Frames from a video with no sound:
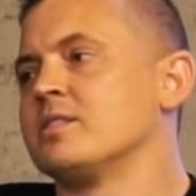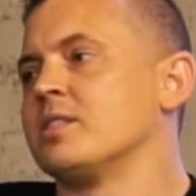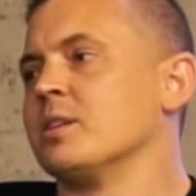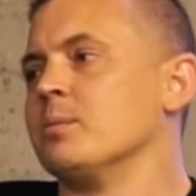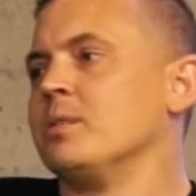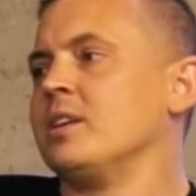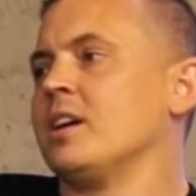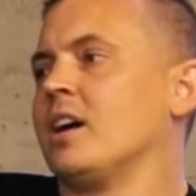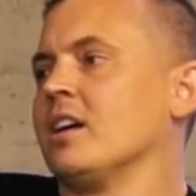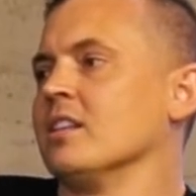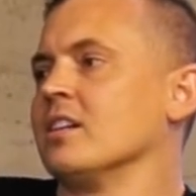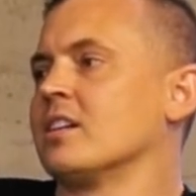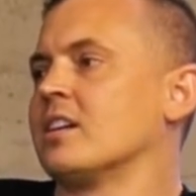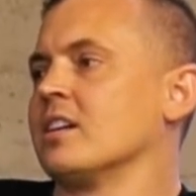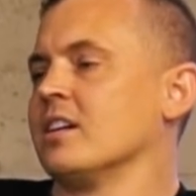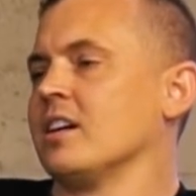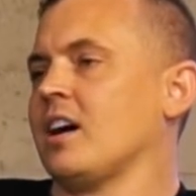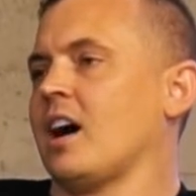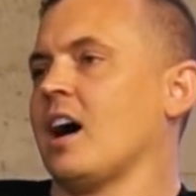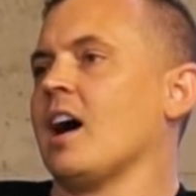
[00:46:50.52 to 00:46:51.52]
To me, I look
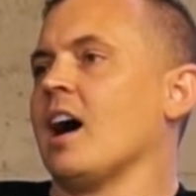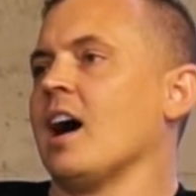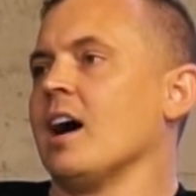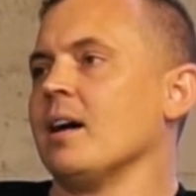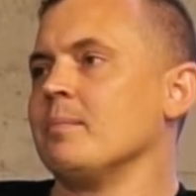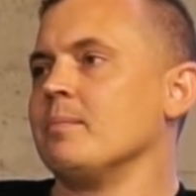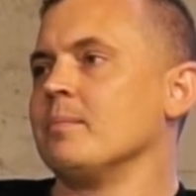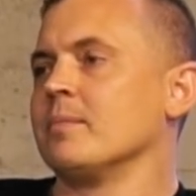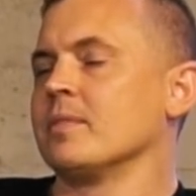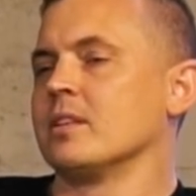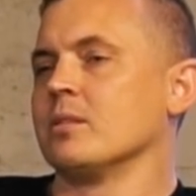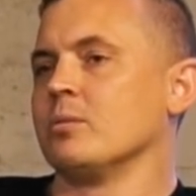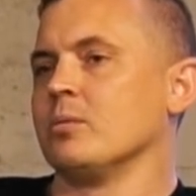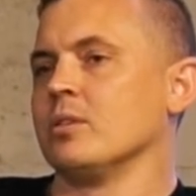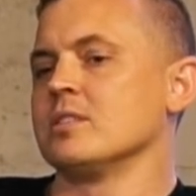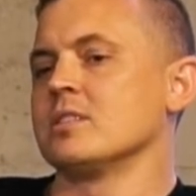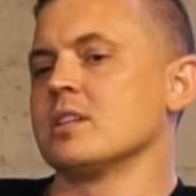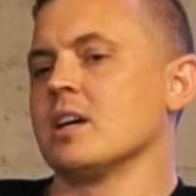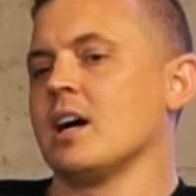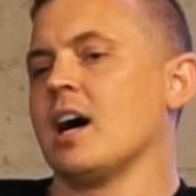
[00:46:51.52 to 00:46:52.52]
at the
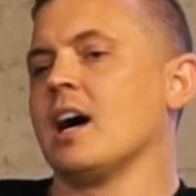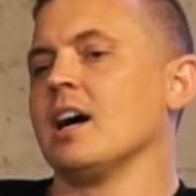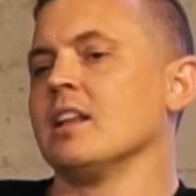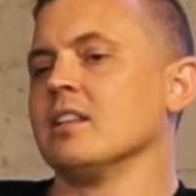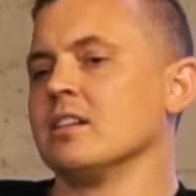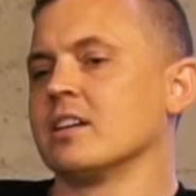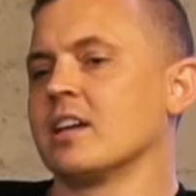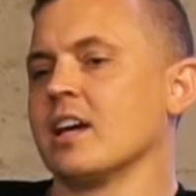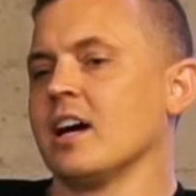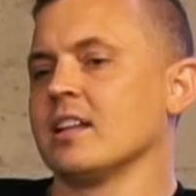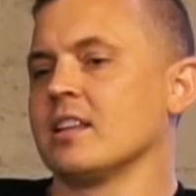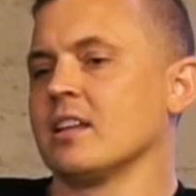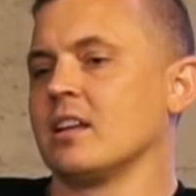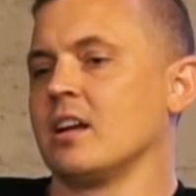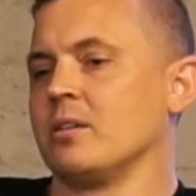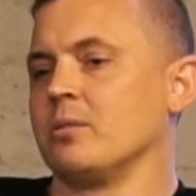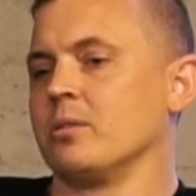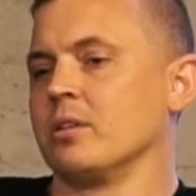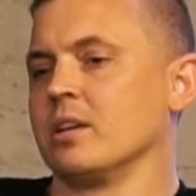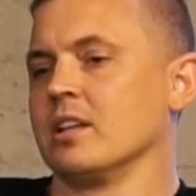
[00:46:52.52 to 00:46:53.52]
ones that I look at that
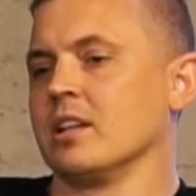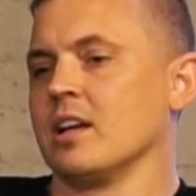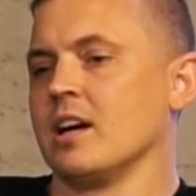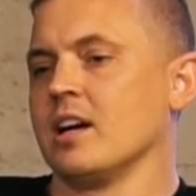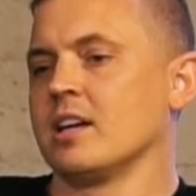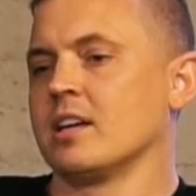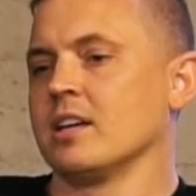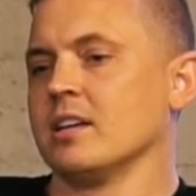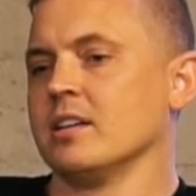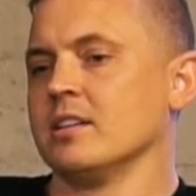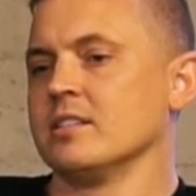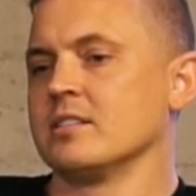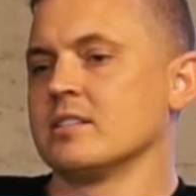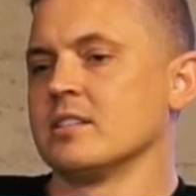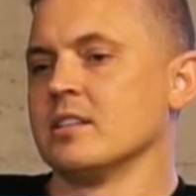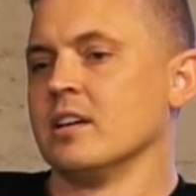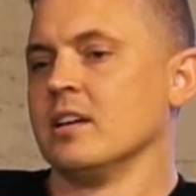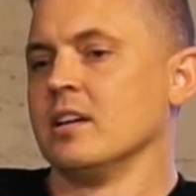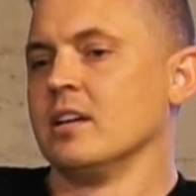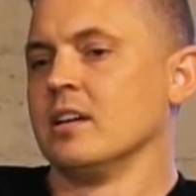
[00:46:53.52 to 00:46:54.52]
I really like
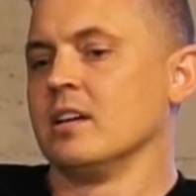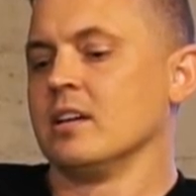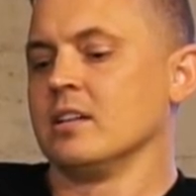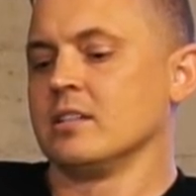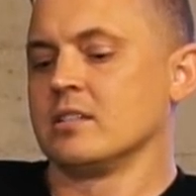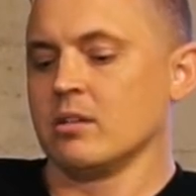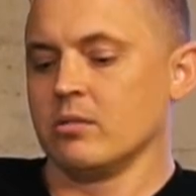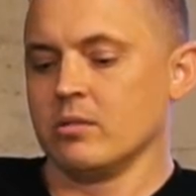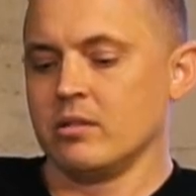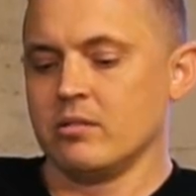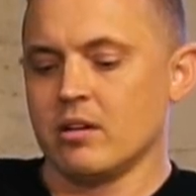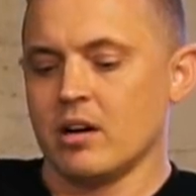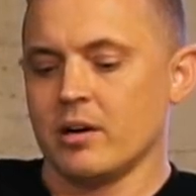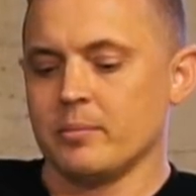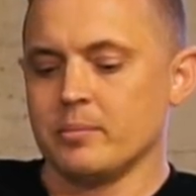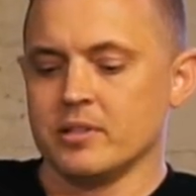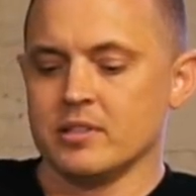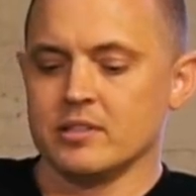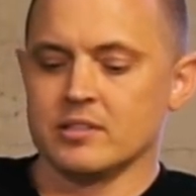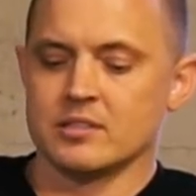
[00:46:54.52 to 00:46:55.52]
is Tony
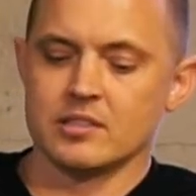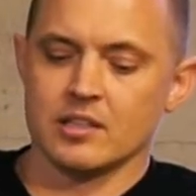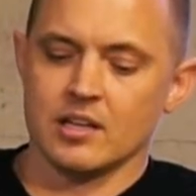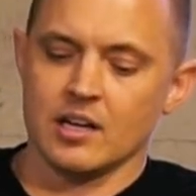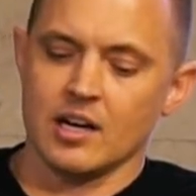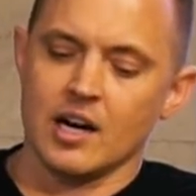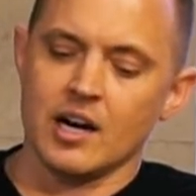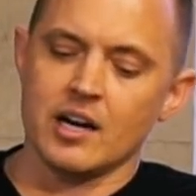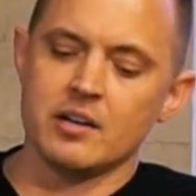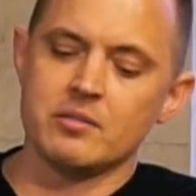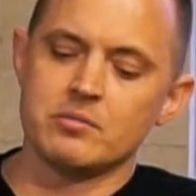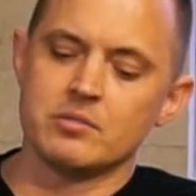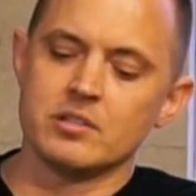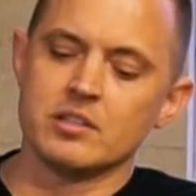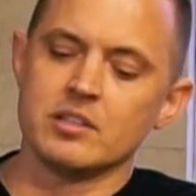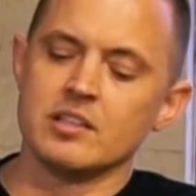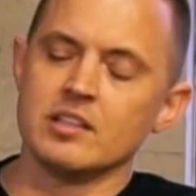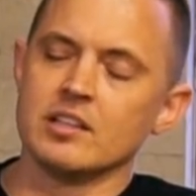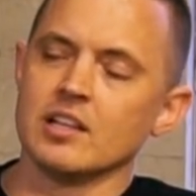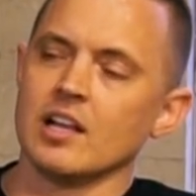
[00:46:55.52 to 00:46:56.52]
Robbins. I
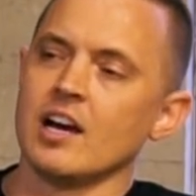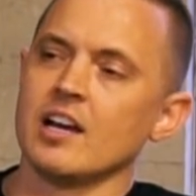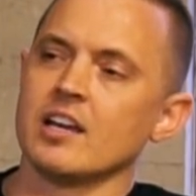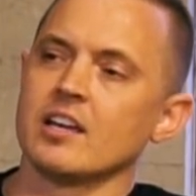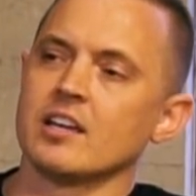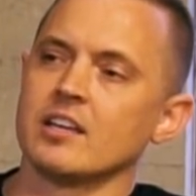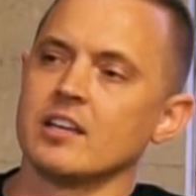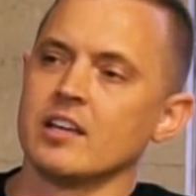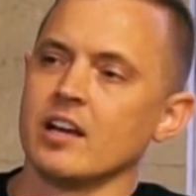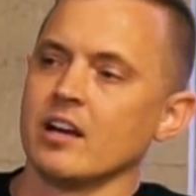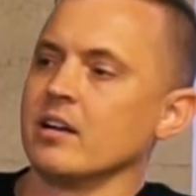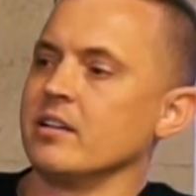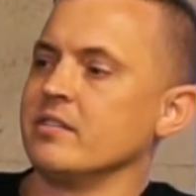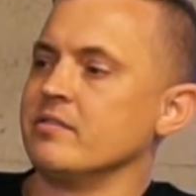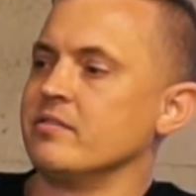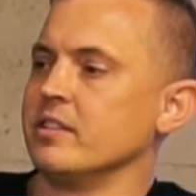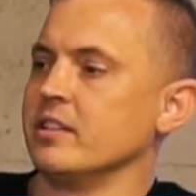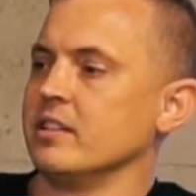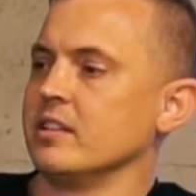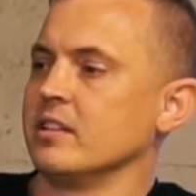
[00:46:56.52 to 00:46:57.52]
really like Gary
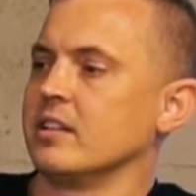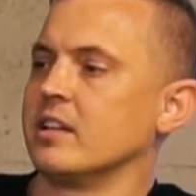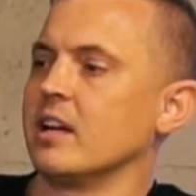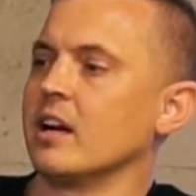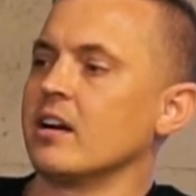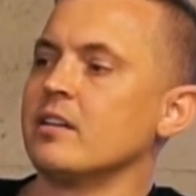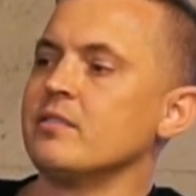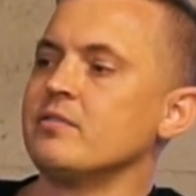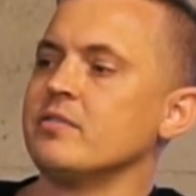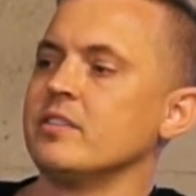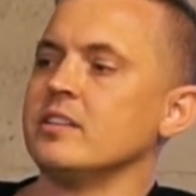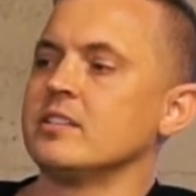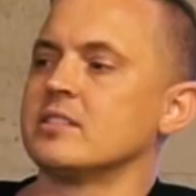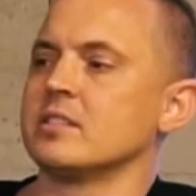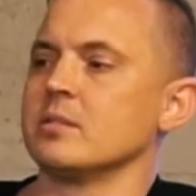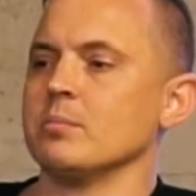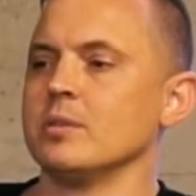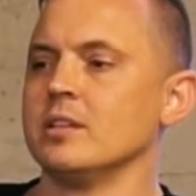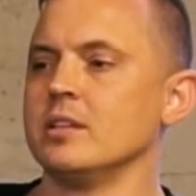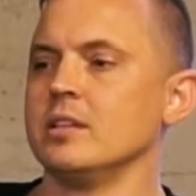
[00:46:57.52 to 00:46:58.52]
Vee. Gary Vee,
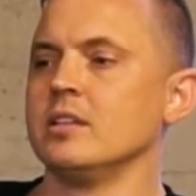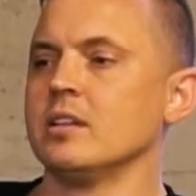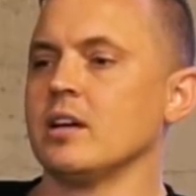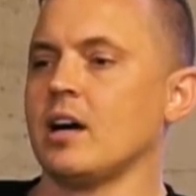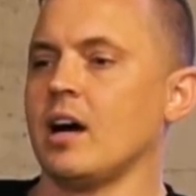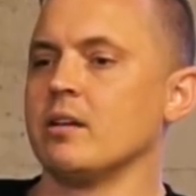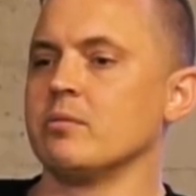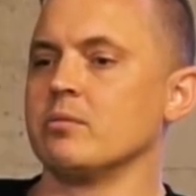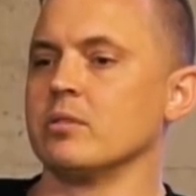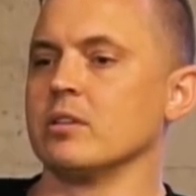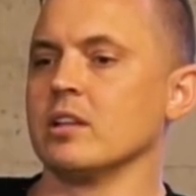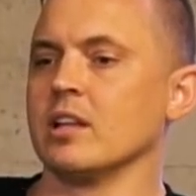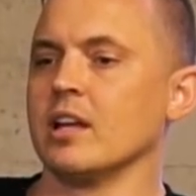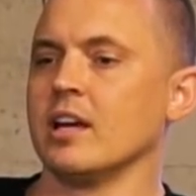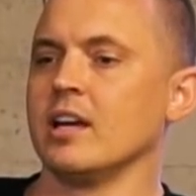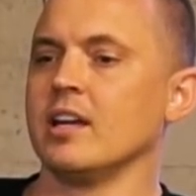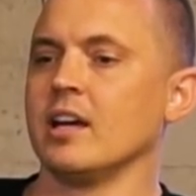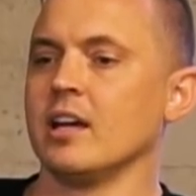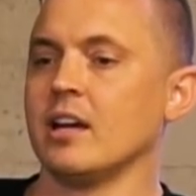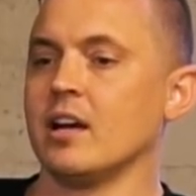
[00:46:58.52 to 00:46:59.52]
to me, I
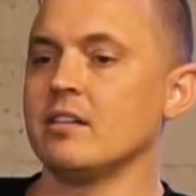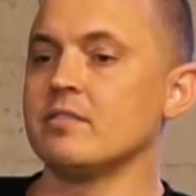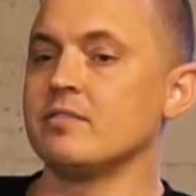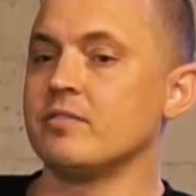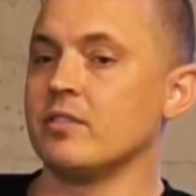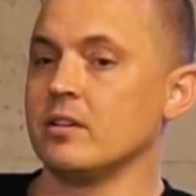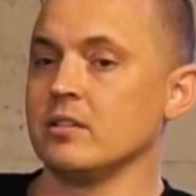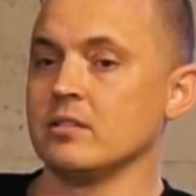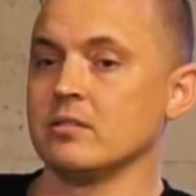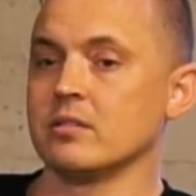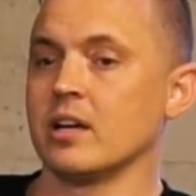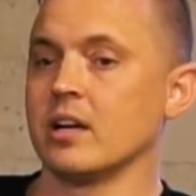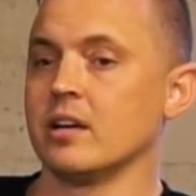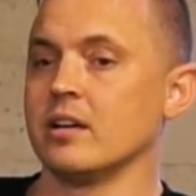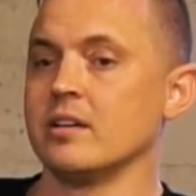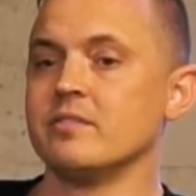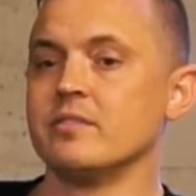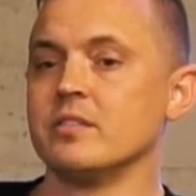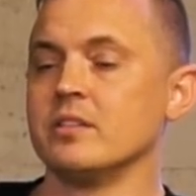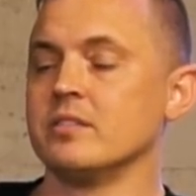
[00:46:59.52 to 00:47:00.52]
relate, and I follow
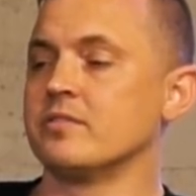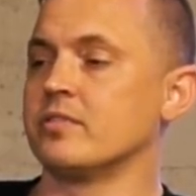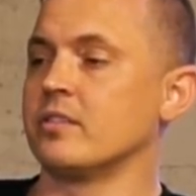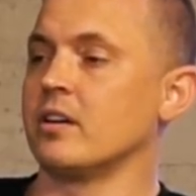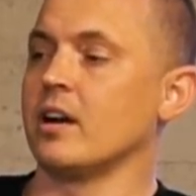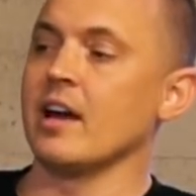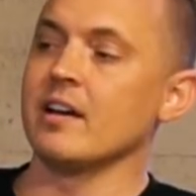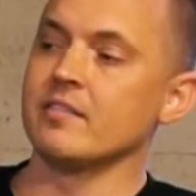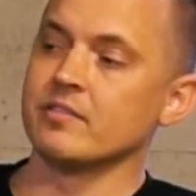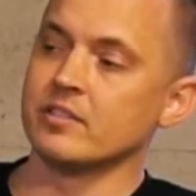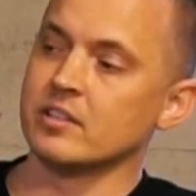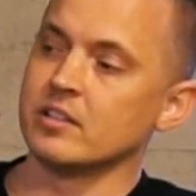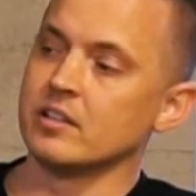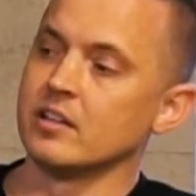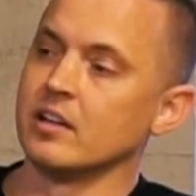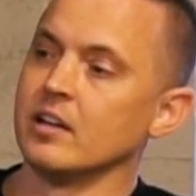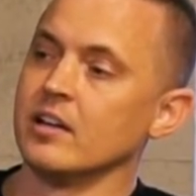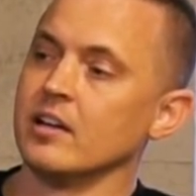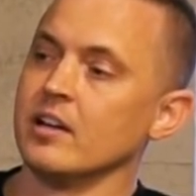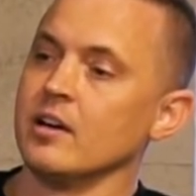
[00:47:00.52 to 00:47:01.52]
Gary Vee
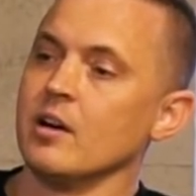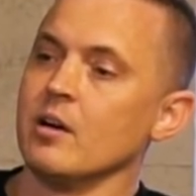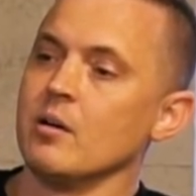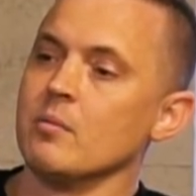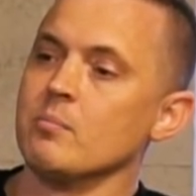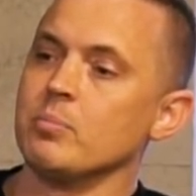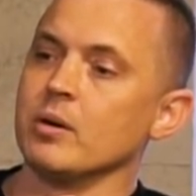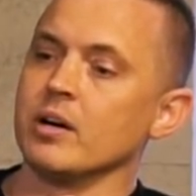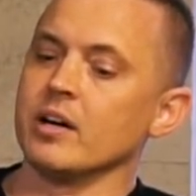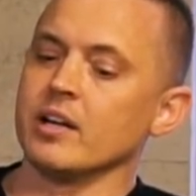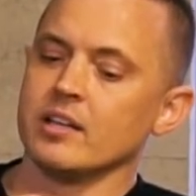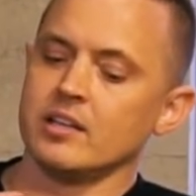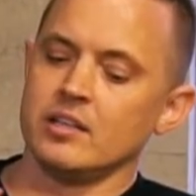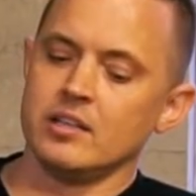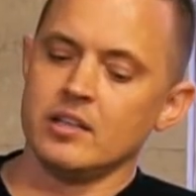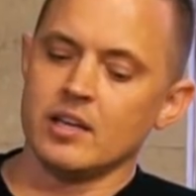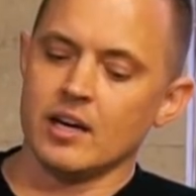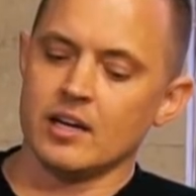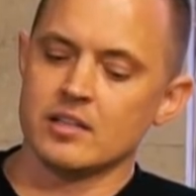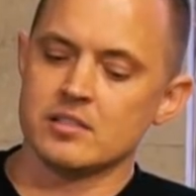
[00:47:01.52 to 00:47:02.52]
forever, but
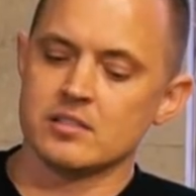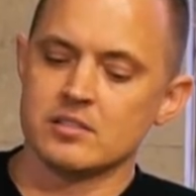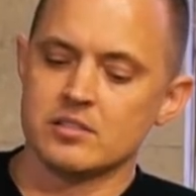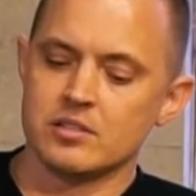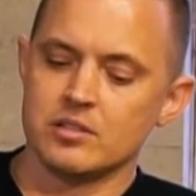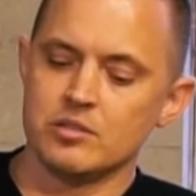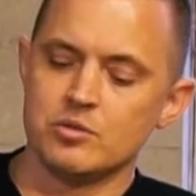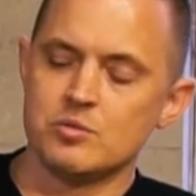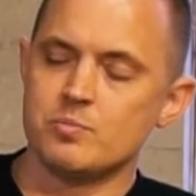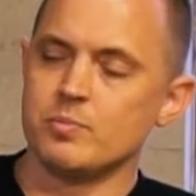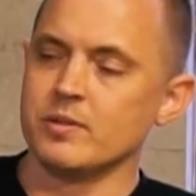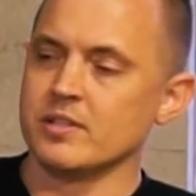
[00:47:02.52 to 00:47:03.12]
he has this huge